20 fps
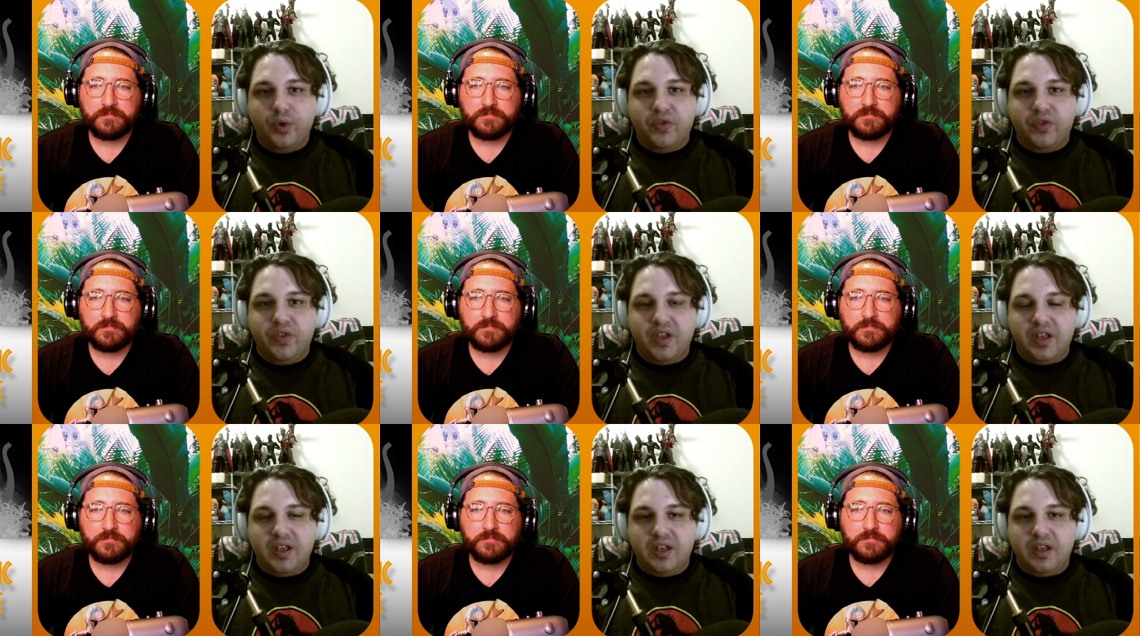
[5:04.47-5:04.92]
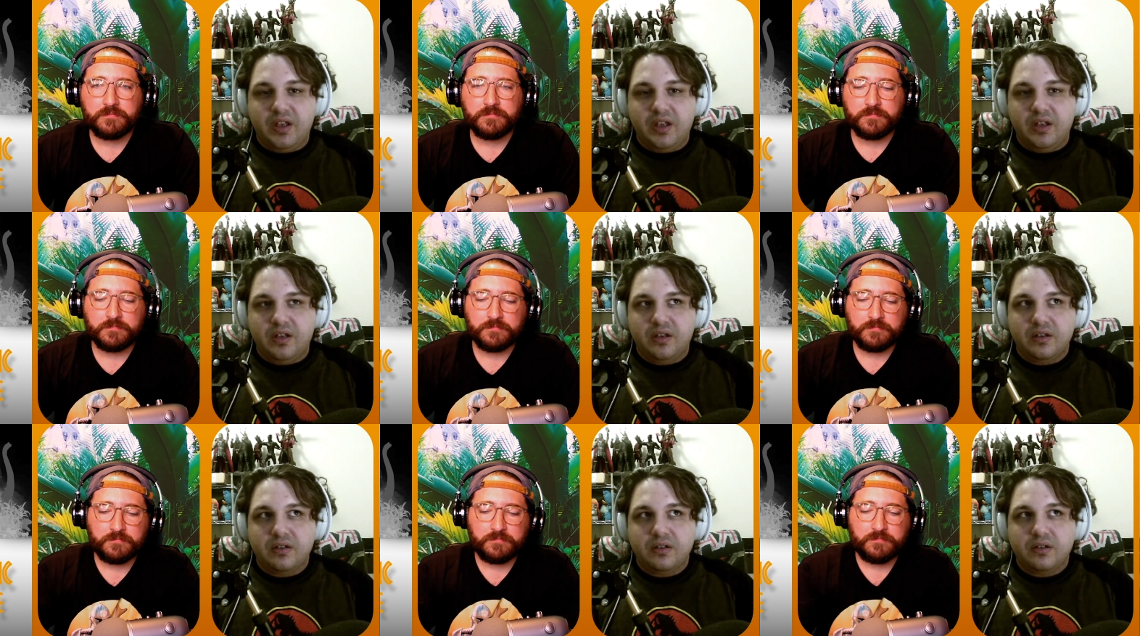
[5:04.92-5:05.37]
Speaker 1: with
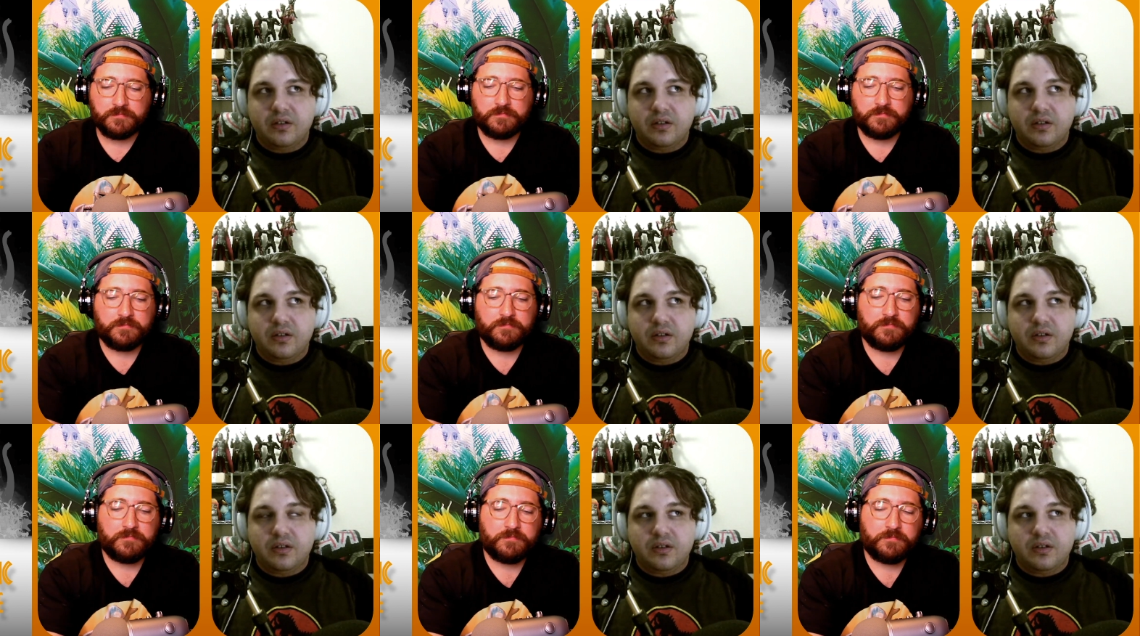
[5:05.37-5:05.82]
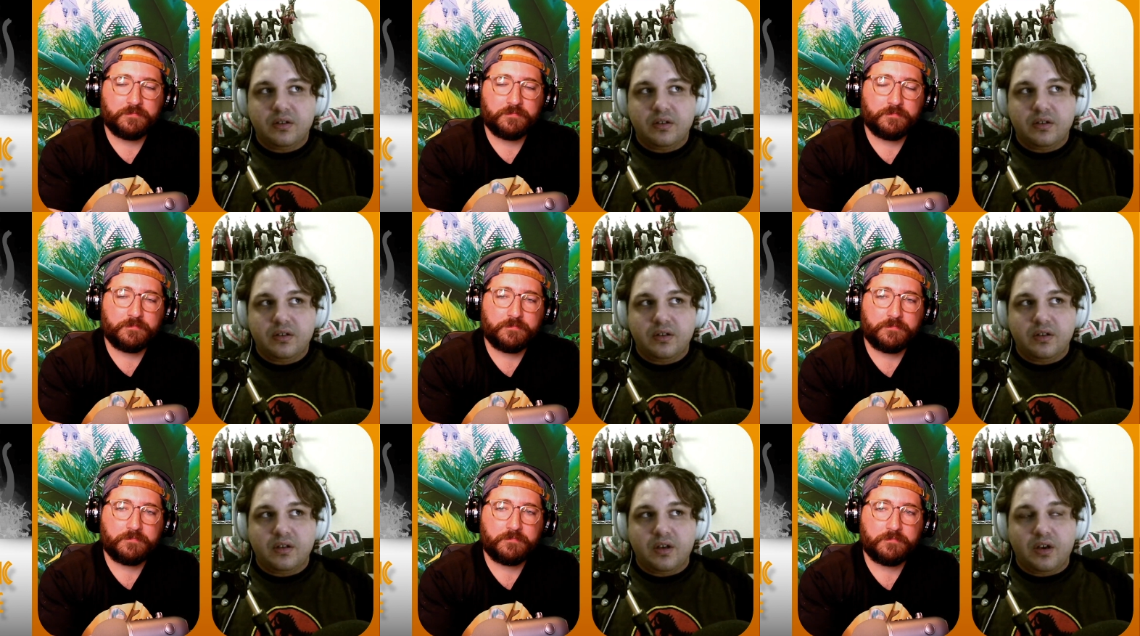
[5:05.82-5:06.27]
the
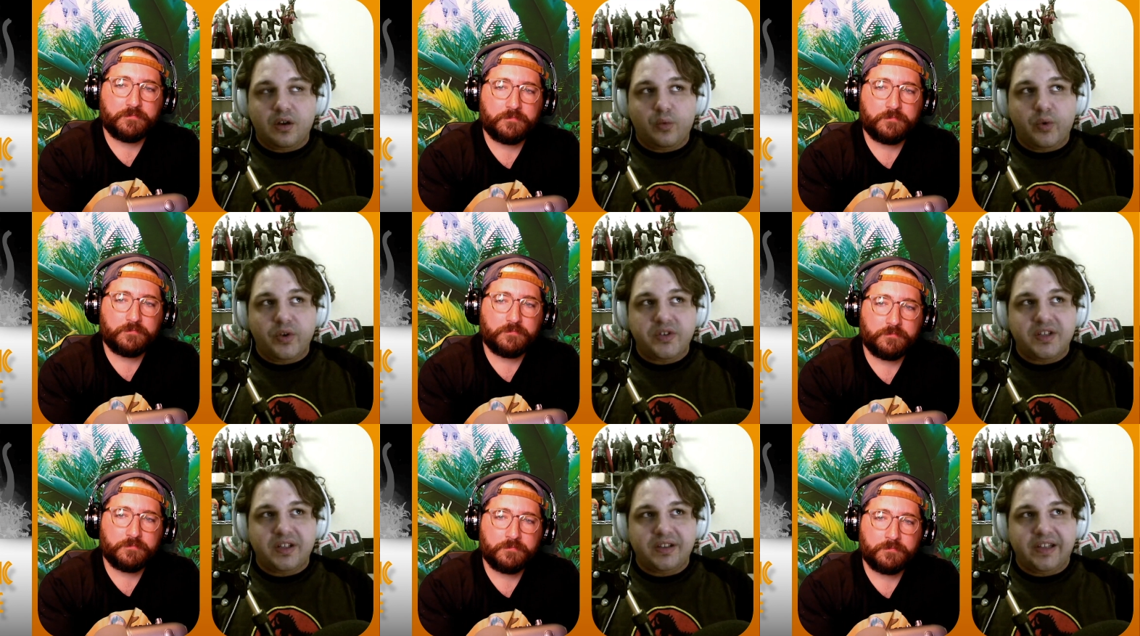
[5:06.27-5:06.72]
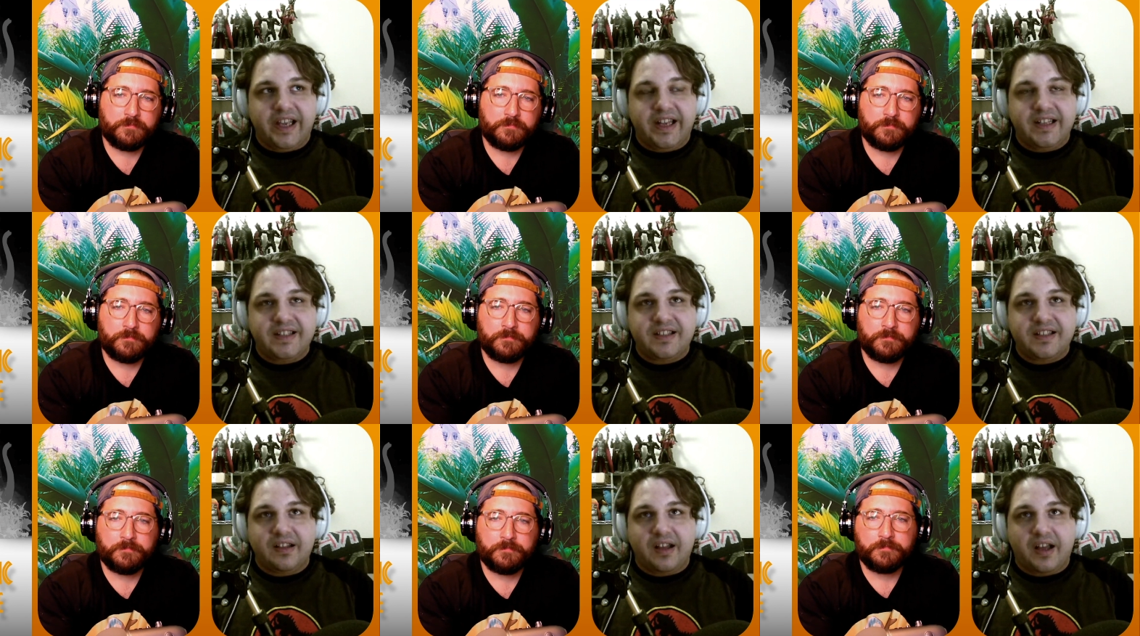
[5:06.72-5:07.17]
uh, what's the
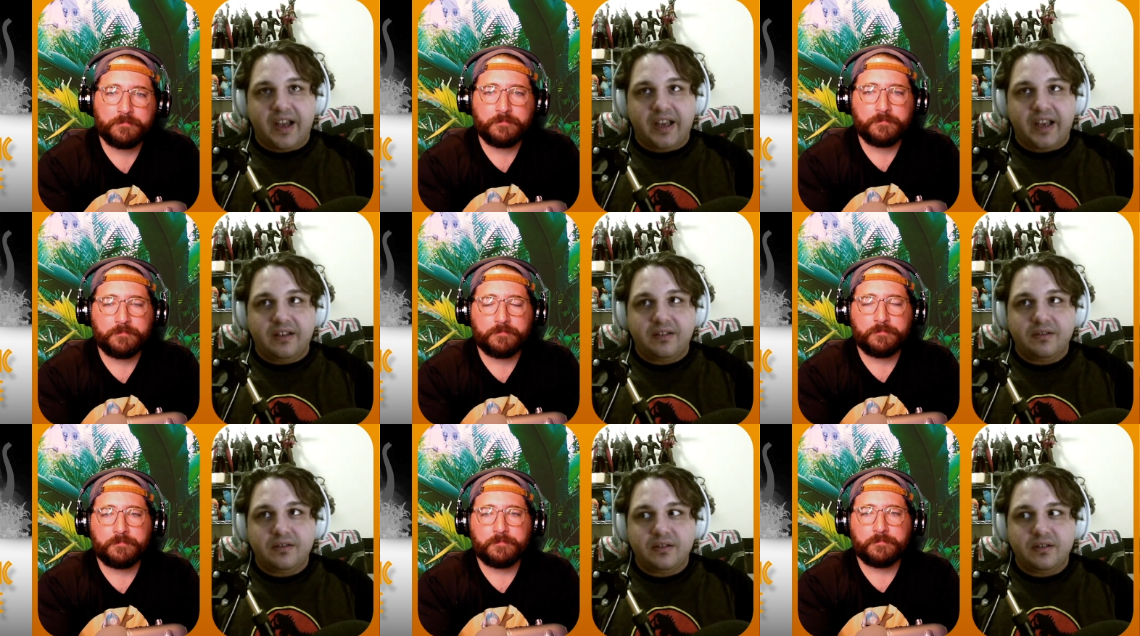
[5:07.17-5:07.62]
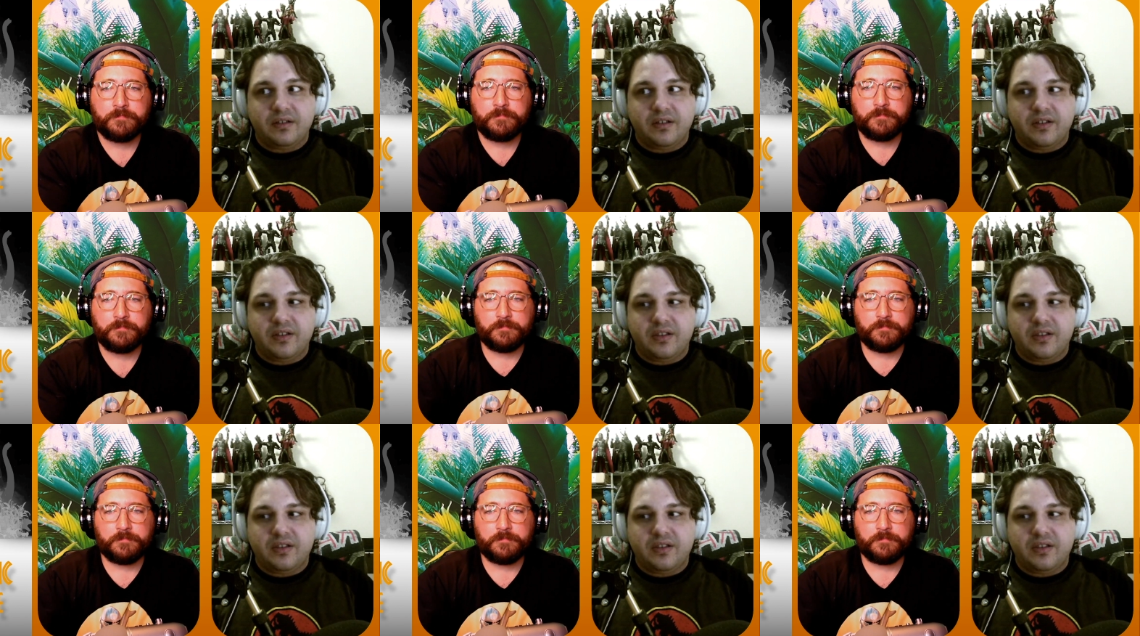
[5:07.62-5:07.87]
latest line?